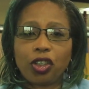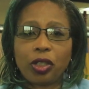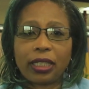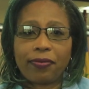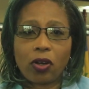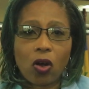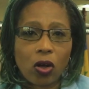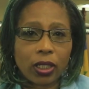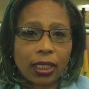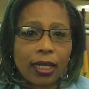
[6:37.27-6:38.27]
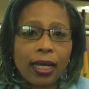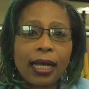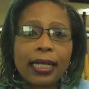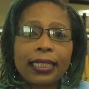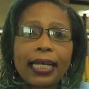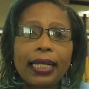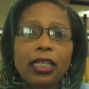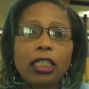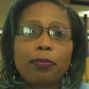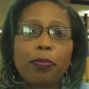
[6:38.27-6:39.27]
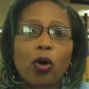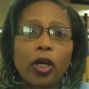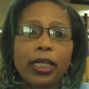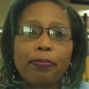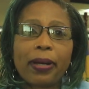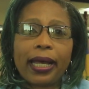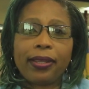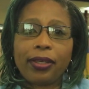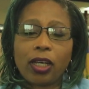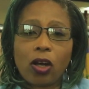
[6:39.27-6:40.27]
Joseph Cox, said he's buoyed by the